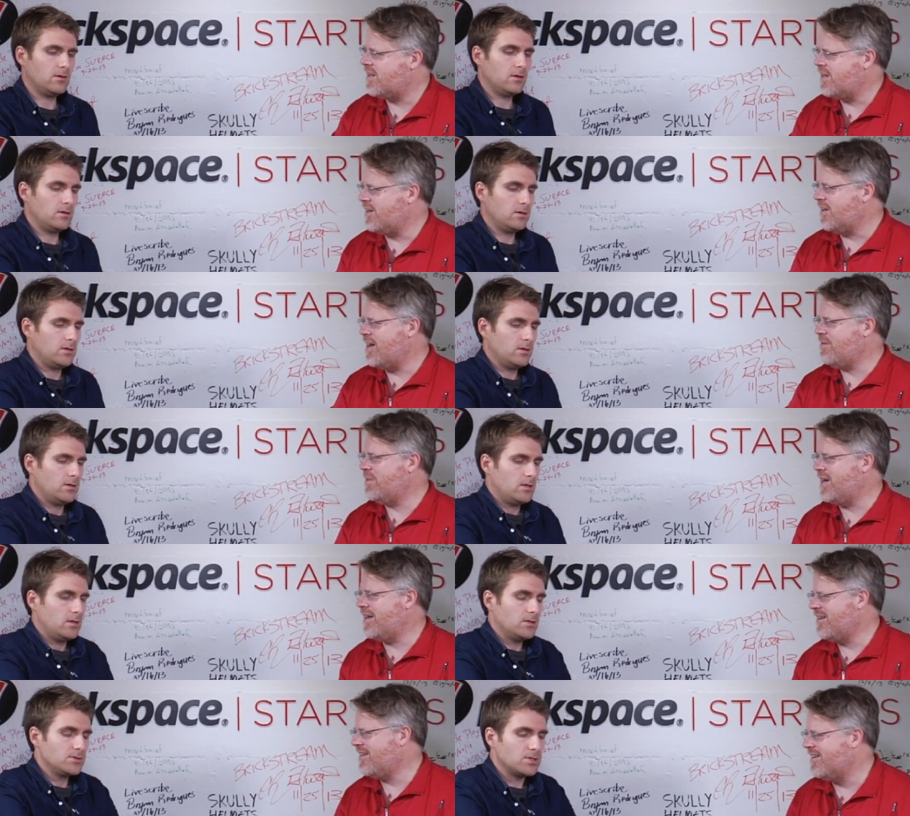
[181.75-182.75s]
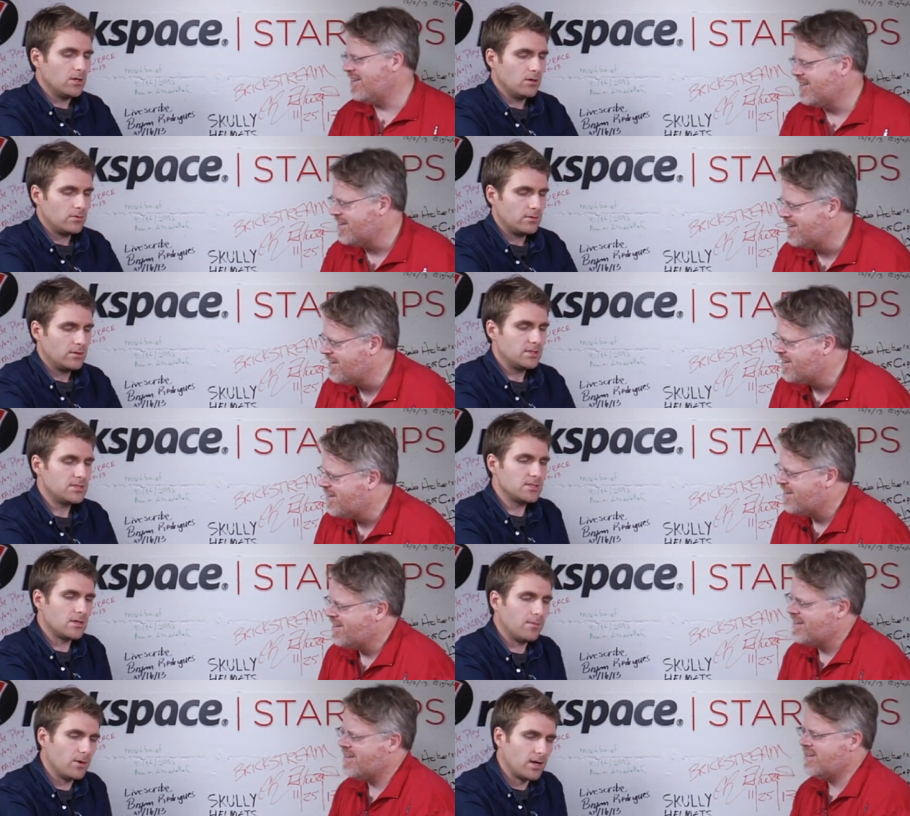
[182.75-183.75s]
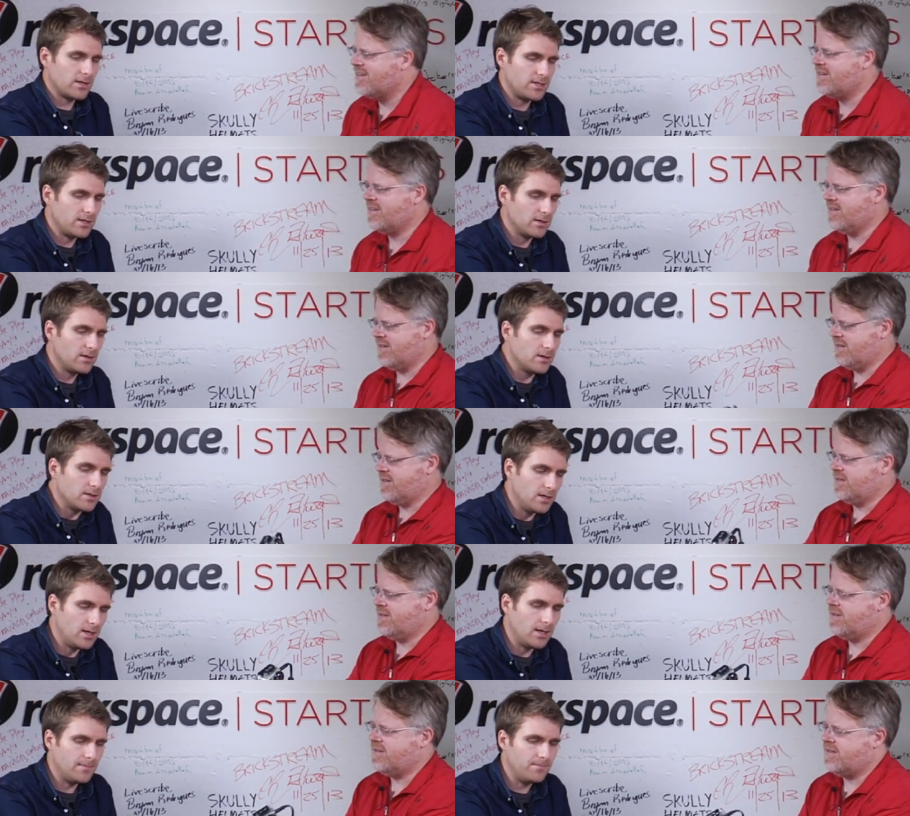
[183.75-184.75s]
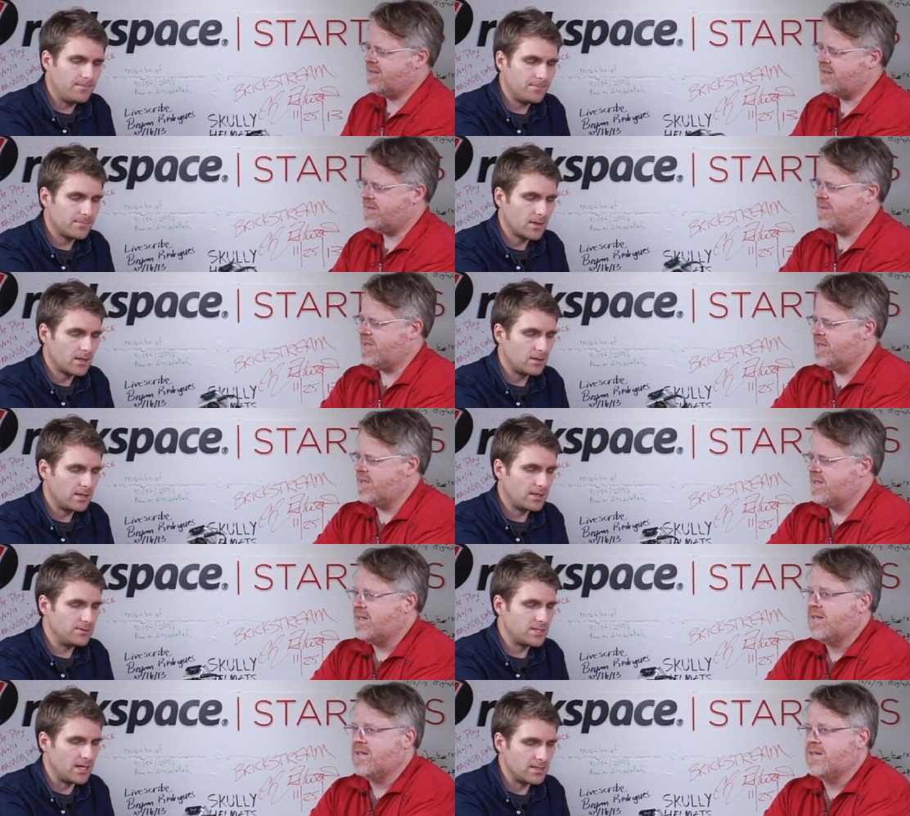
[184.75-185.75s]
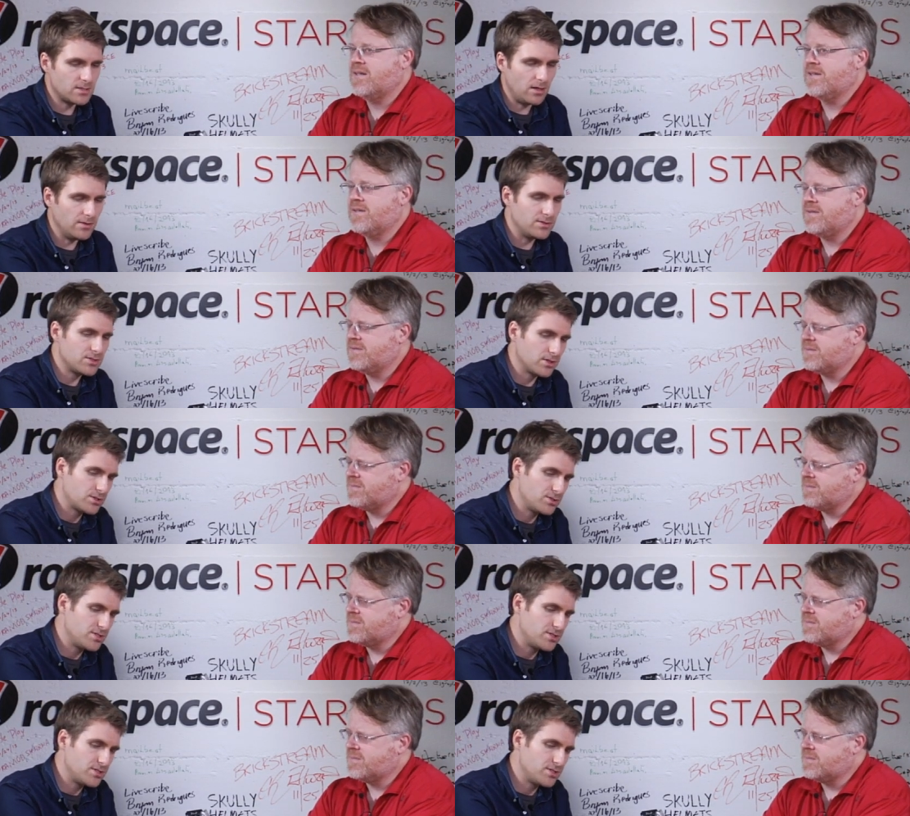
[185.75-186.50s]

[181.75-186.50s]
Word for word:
Speaker 1: on our iPad? So this is our product here. Um, like you said, it's called the Structure